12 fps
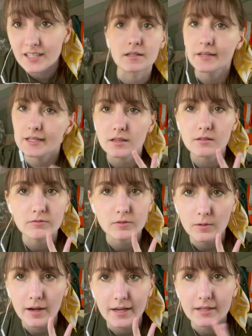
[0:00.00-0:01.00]
Like the
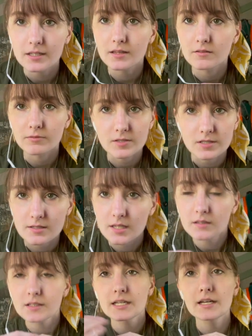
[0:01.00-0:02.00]
variety, the
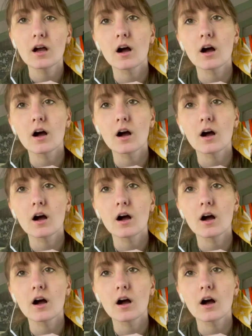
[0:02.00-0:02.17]
versatility.